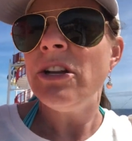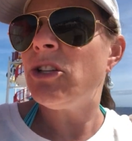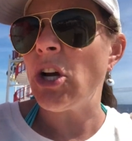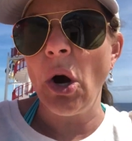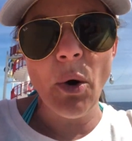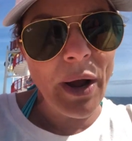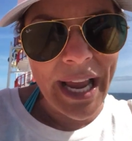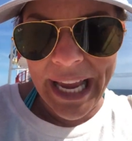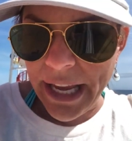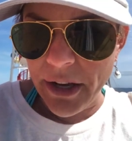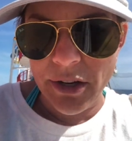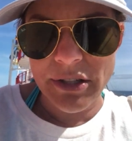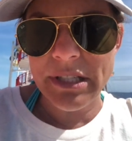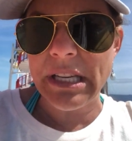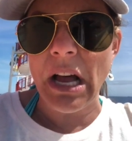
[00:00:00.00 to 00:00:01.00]
Don't hate
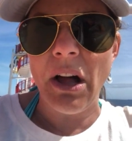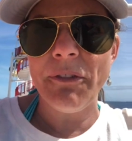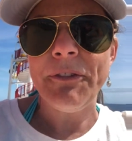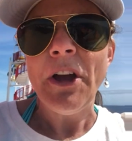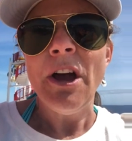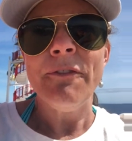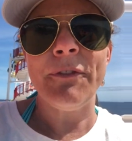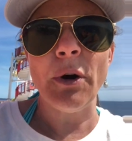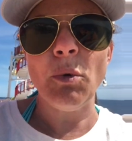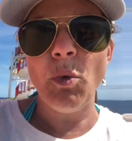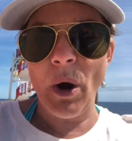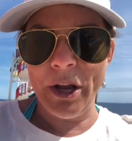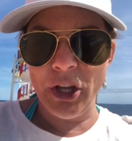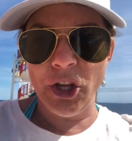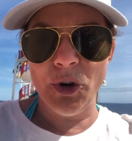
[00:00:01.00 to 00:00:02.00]
yourself for
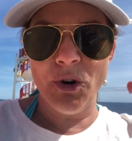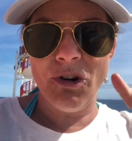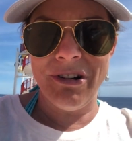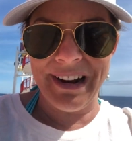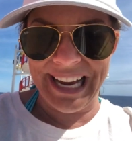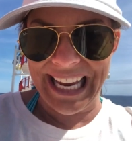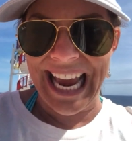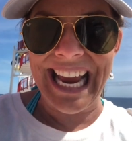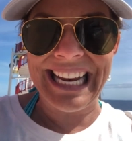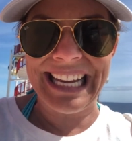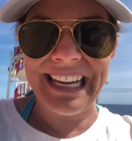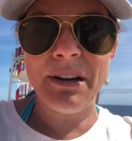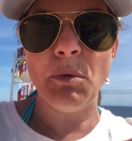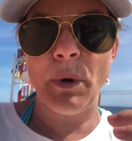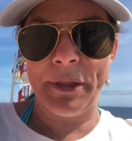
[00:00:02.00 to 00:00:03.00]
what you
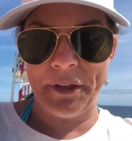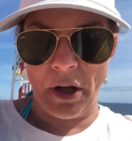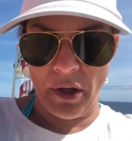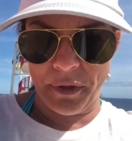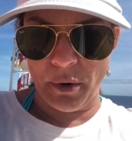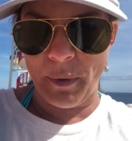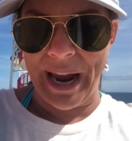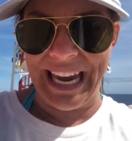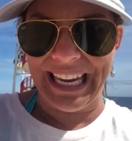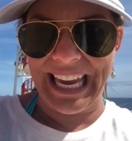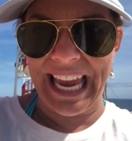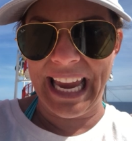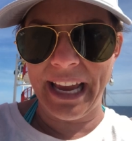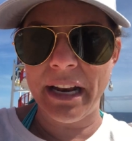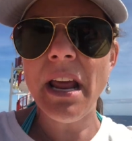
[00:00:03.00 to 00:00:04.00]
created with all the weight
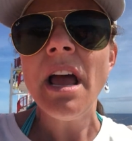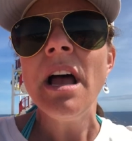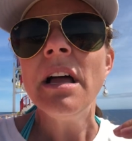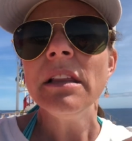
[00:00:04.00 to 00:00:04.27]
gain.